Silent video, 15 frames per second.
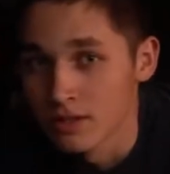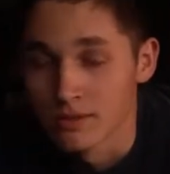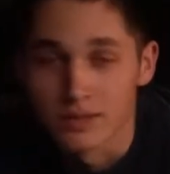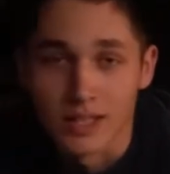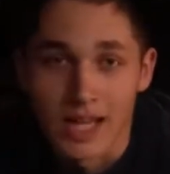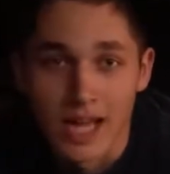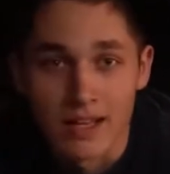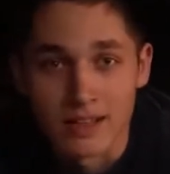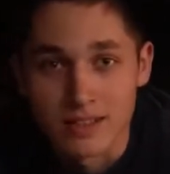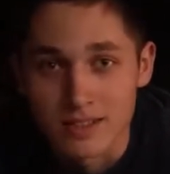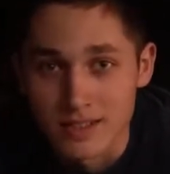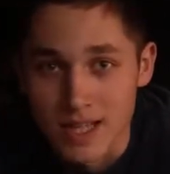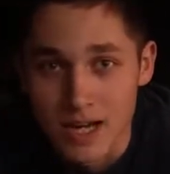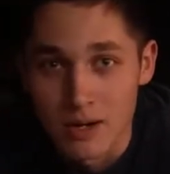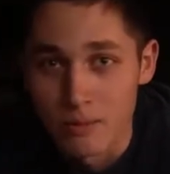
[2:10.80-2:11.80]
catless
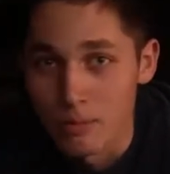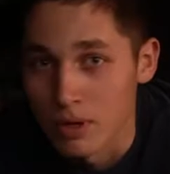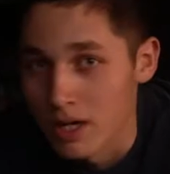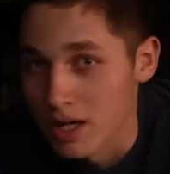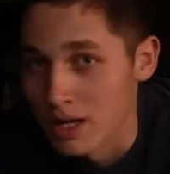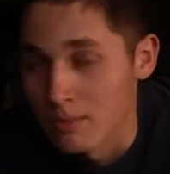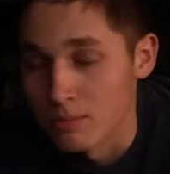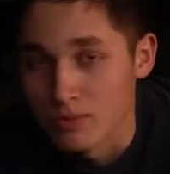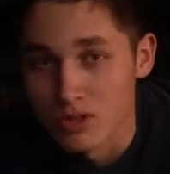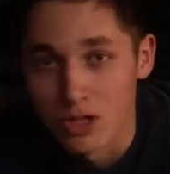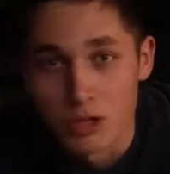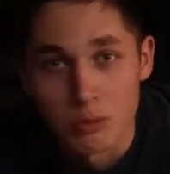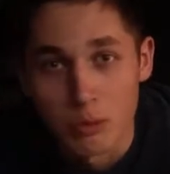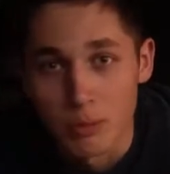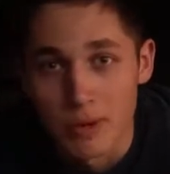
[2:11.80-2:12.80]
downpipe,
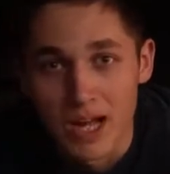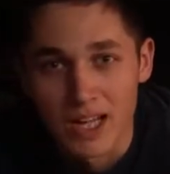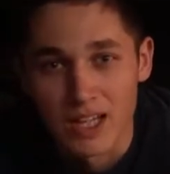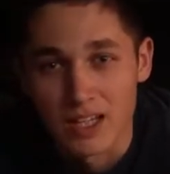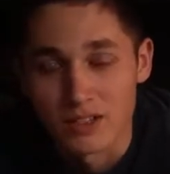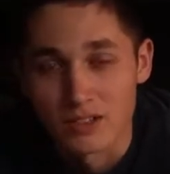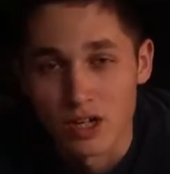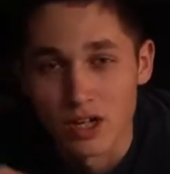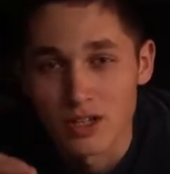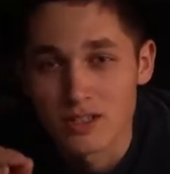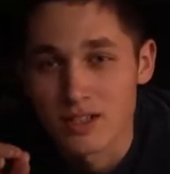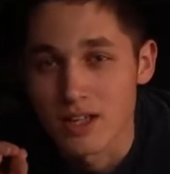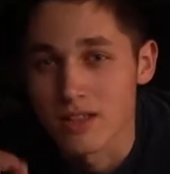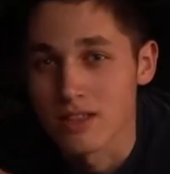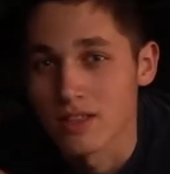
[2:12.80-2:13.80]
turbo back
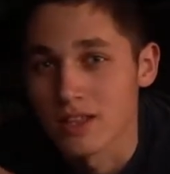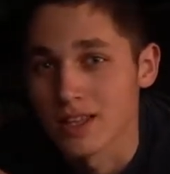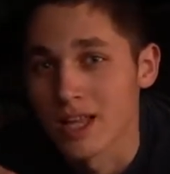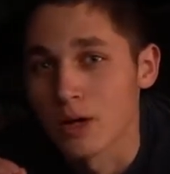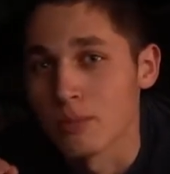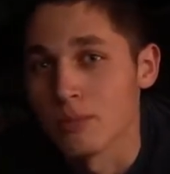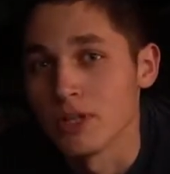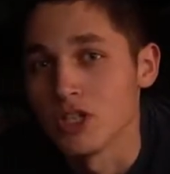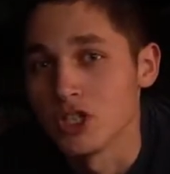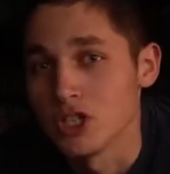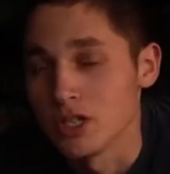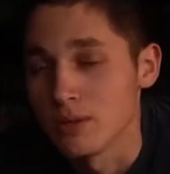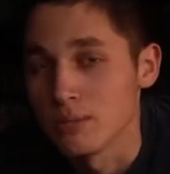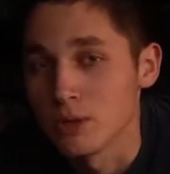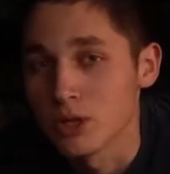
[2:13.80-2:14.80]
exhaust. I think that would be
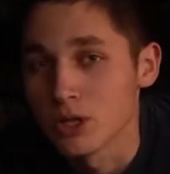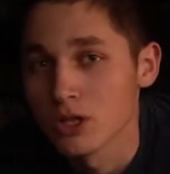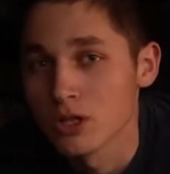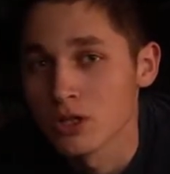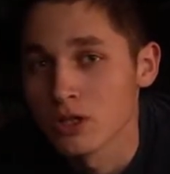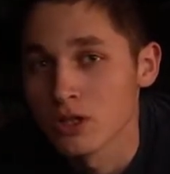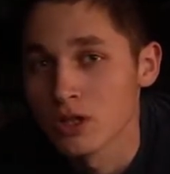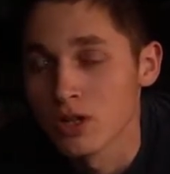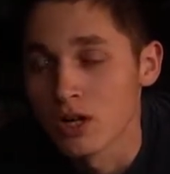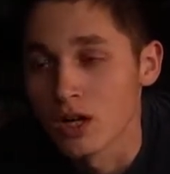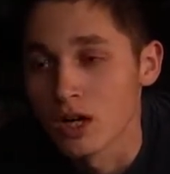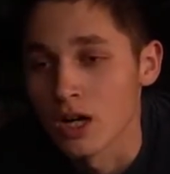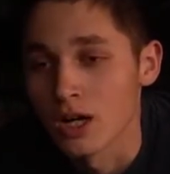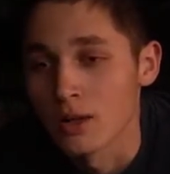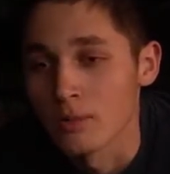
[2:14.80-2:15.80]
cheaper,
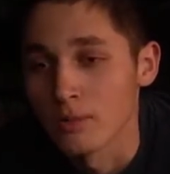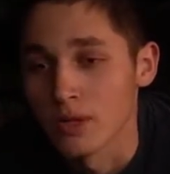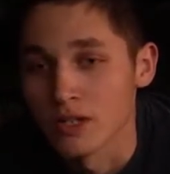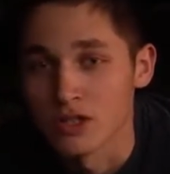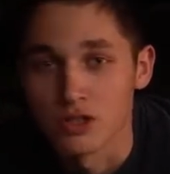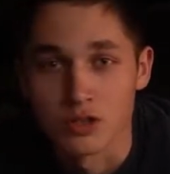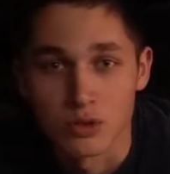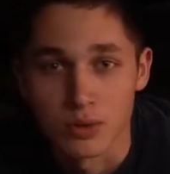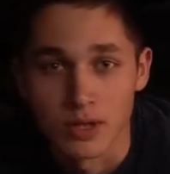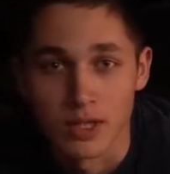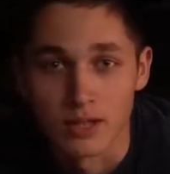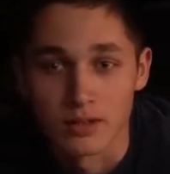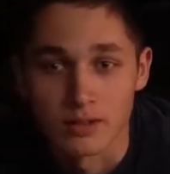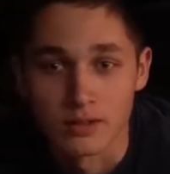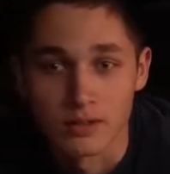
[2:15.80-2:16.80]
and just doing
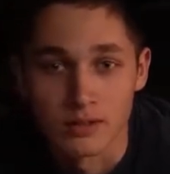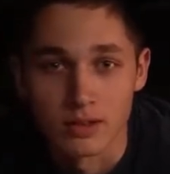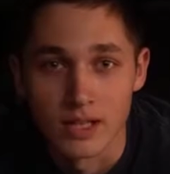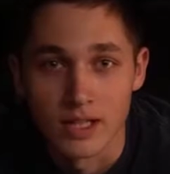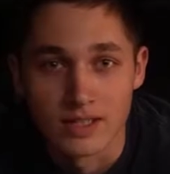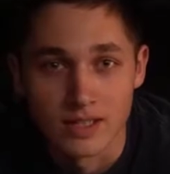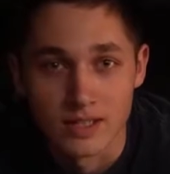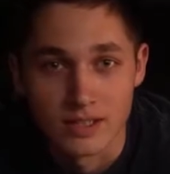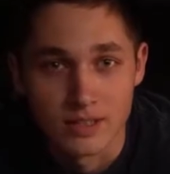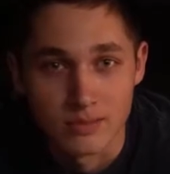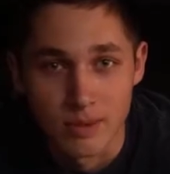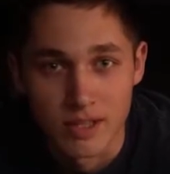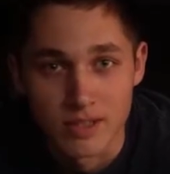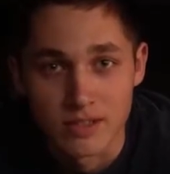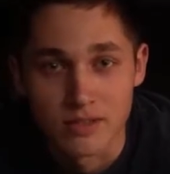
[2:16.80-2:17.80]
a less
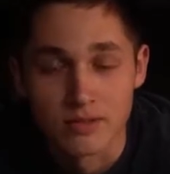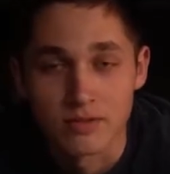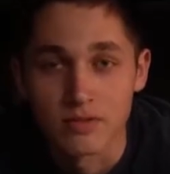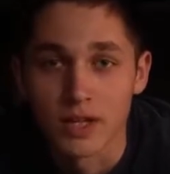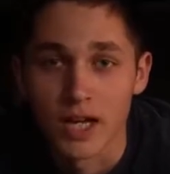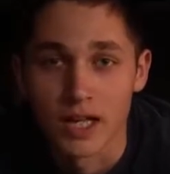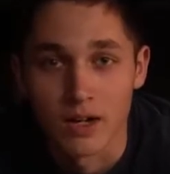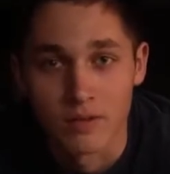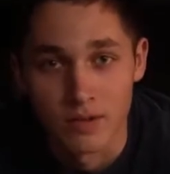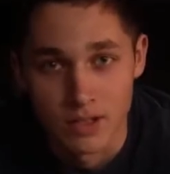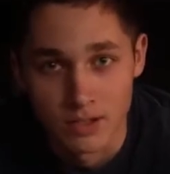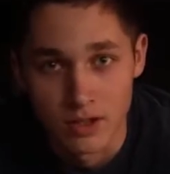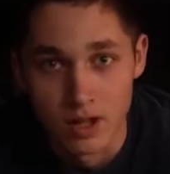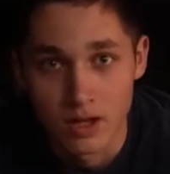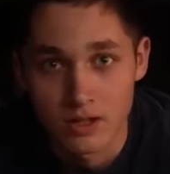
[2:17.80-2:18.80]
expensive kind of
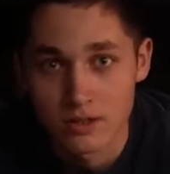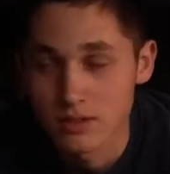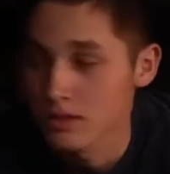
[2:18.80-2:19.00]
exhaust.